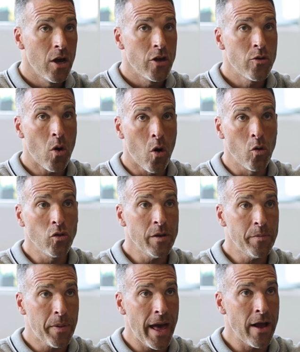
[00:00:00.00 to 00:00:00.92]
You
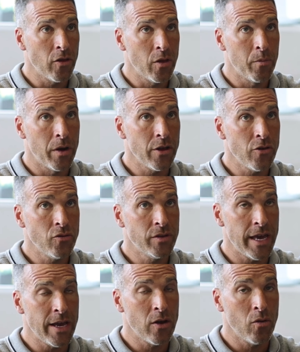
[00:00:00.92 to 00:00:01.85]
only pay on the money
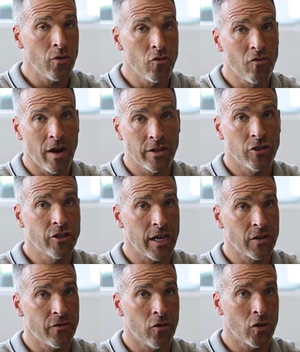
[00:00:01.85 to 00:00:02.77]
you write the
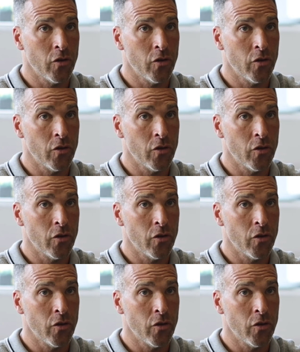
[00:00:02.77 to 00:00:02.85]
checks for.